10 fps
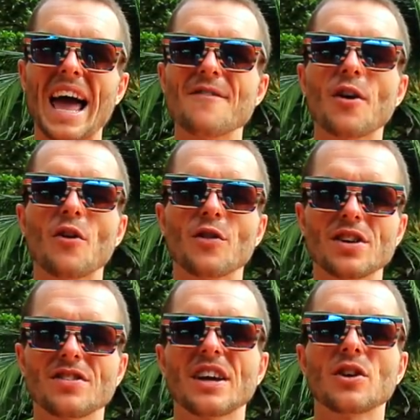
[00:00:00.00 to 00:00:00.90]

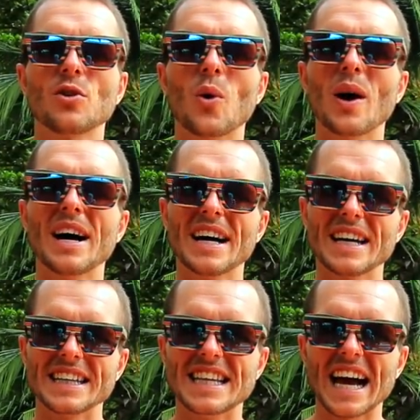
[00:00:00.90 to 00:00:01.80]
every single
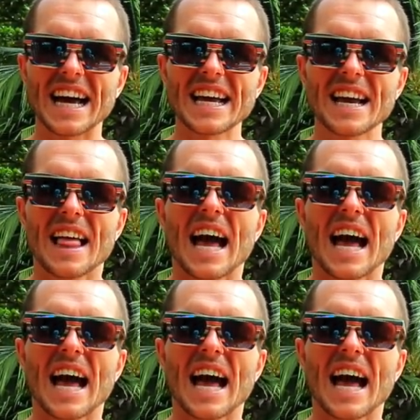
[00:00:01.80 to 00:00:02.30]
day,